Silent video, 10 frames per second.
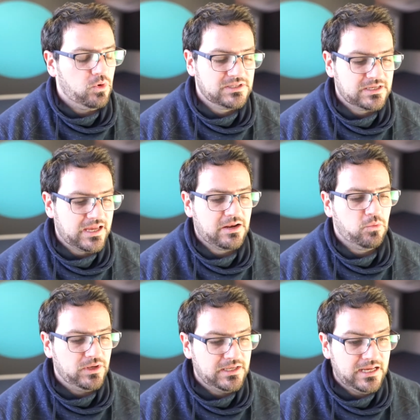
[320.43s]
Once
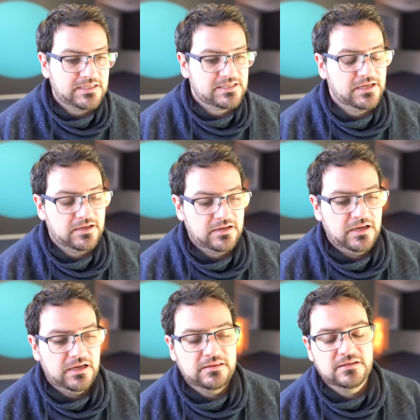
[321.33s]
again, we need to see it
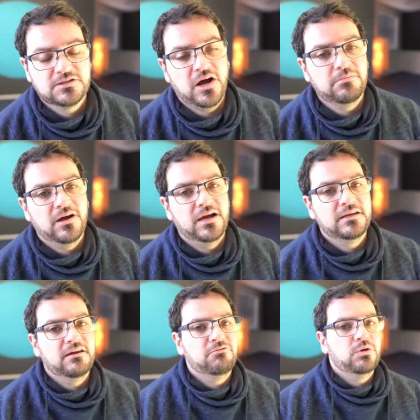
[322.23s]
in the
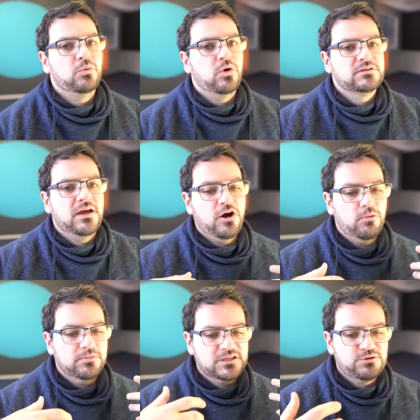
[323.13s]
timeline if we want to
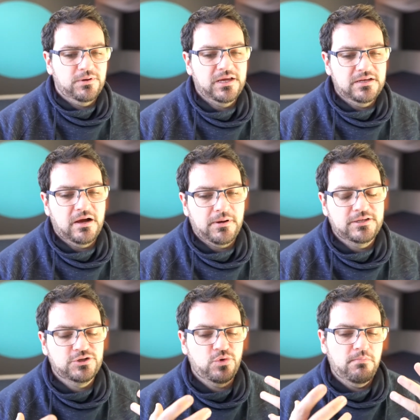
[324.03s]
help speed up
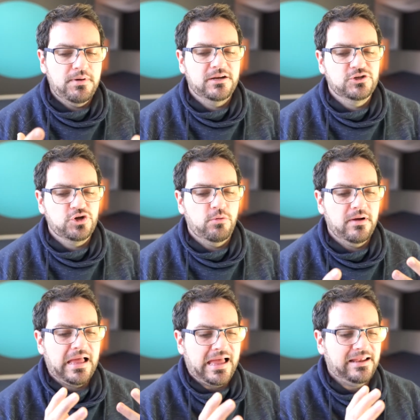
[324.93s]
and do a better job
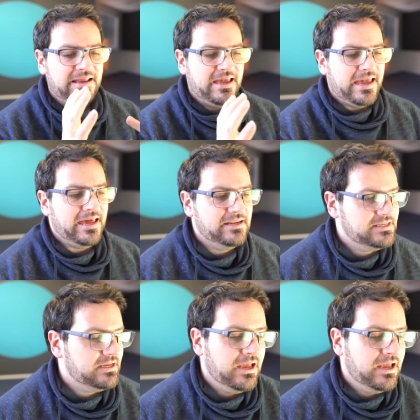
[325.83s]
at editing.